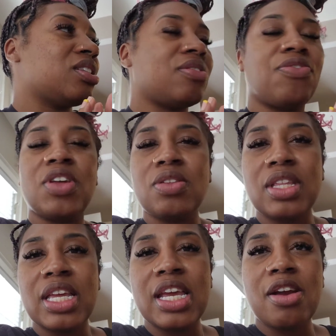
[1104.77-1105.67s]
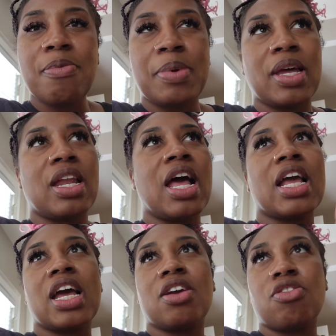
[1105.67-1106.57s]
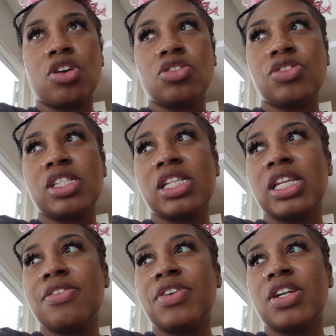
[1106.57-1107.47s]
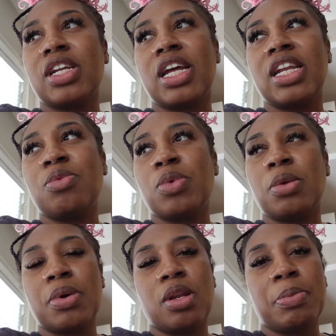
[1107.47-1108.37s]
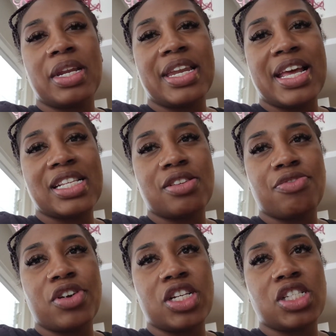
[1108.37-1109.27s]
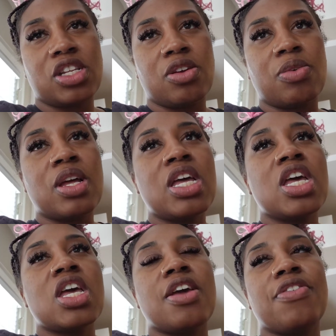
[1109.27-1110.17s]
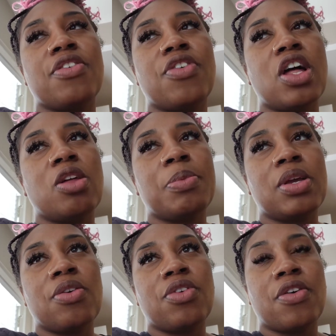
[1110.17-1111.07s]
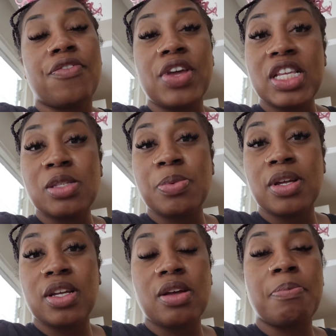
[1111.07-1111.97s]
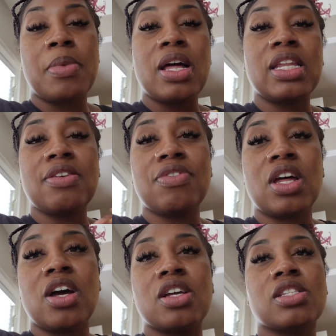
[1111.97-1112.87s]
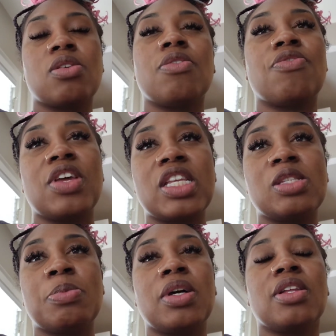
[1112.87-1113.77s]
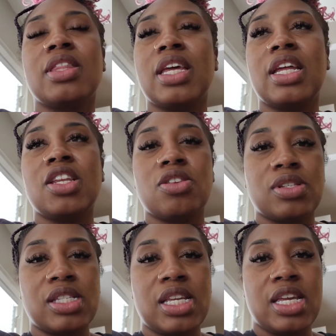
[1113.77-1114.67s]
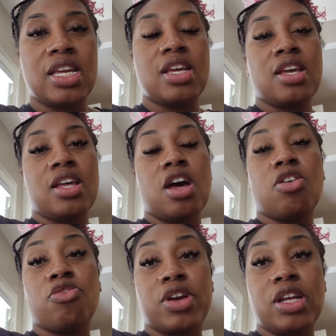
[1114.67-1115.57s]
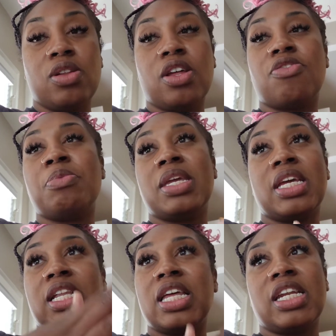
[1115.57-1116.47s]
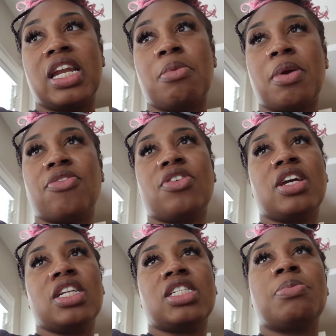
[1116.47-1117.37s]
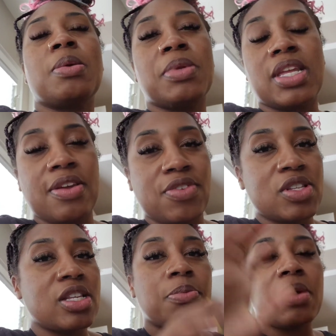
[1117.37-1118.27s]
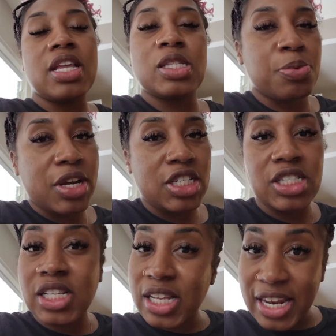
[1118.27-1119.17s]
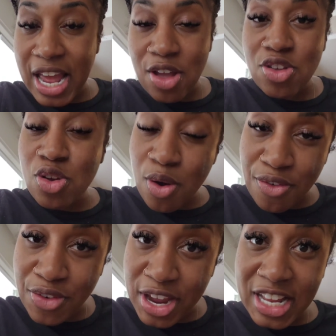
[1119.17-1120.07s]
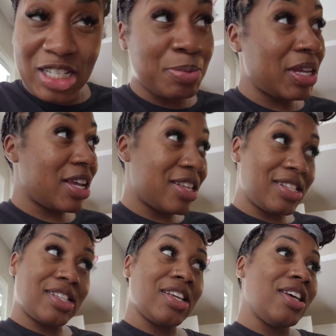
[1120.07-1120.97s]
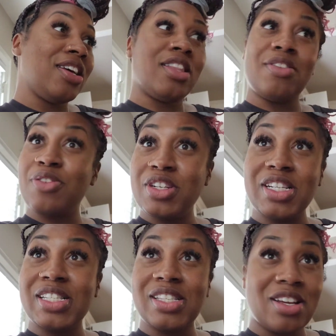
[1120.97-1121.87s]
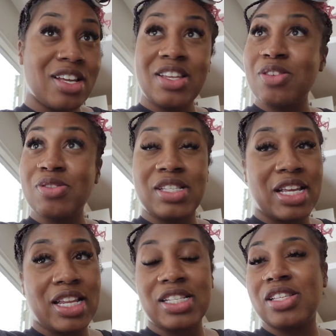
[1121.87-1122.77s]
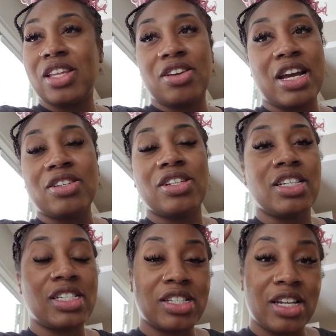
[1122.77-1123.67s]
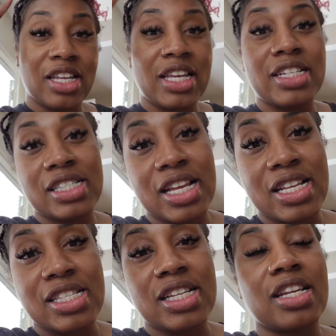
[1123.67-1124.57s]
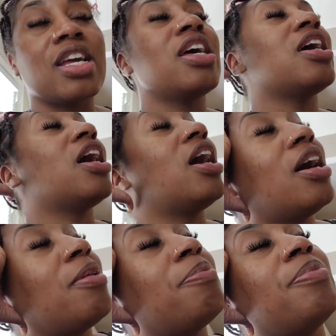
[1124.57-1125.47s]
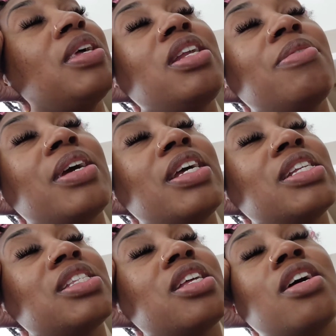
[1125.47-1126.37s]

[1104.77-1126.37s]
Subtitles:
filthy here, but I got groceries delivered and I didn't want to put them in a nasty fridge. So if you follow me over on Facebook, Molly Vlogs on Facebook, then you'll see a reel of me cleaning out my fridge, maybe to give you some inspiration to clean out your fridge, because the fridges get used daily, so they're naturally just going to get disgusting. Anyways,